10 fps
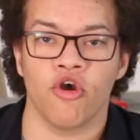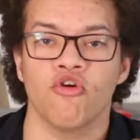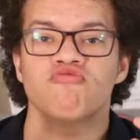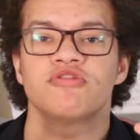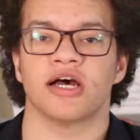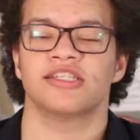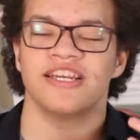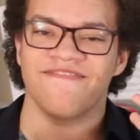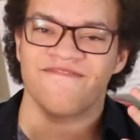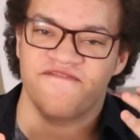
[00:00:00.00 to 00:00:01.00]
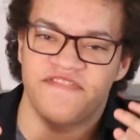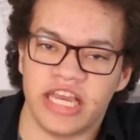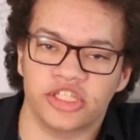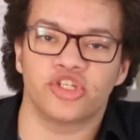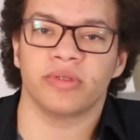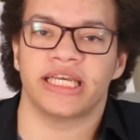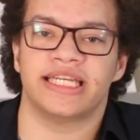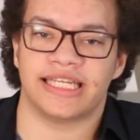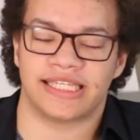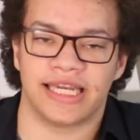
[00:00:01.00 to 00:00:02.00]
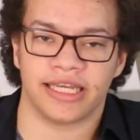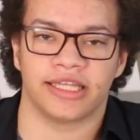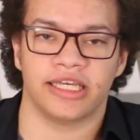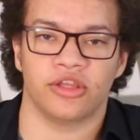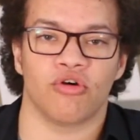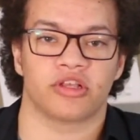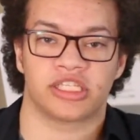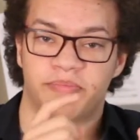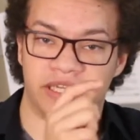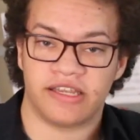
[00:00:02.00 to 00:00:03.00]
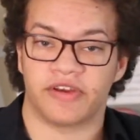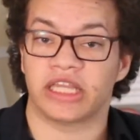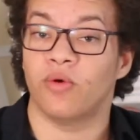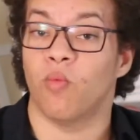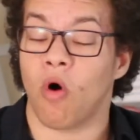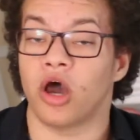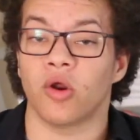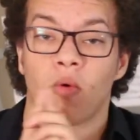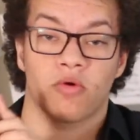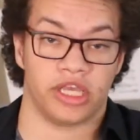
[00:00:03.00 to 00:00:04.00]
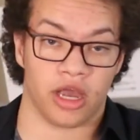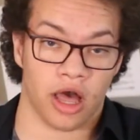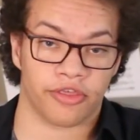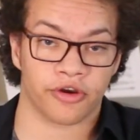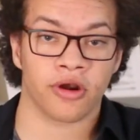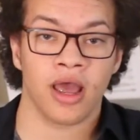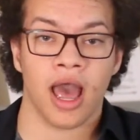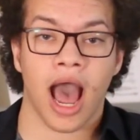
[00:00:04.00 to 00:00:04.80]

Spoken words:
who doesn't visually distinctly look specifically one or the other,